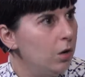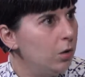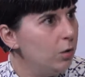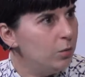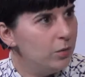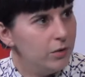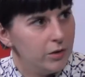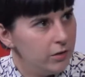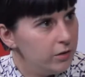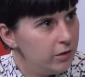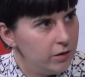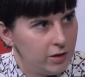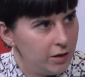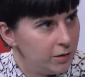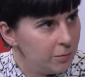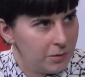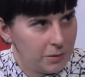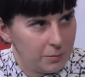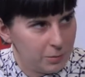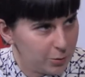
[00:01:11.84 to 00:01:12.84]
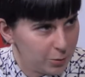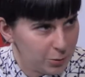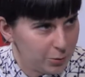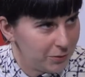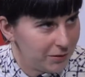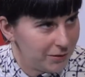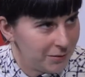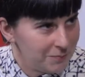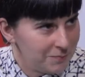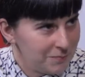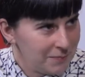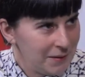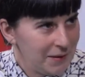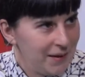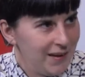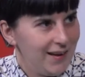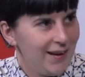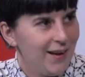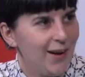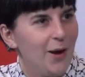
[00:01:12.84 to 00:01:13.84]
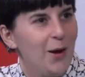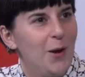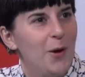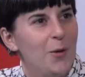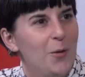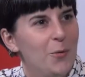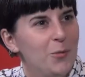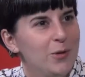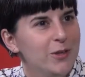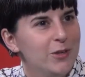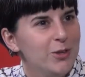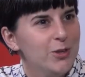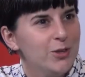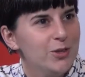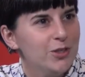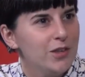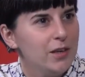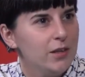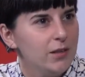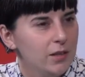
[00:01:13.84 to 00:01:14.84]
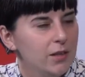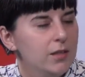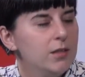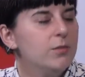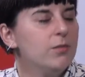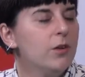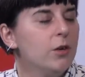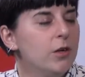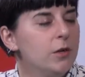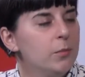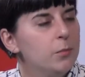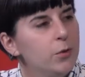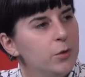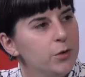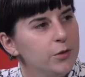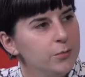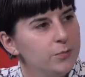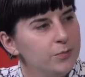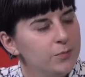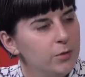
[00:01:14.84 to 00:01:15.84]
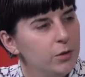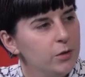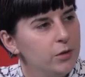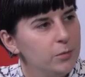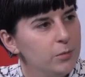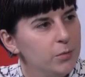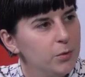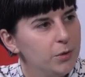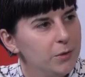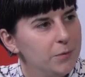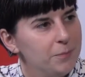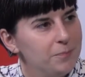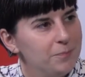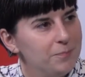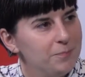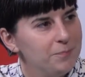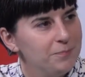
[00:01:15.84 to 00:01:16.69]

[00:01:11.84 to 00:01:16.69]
oh, what are the young people doing? Which I think is very important, very important.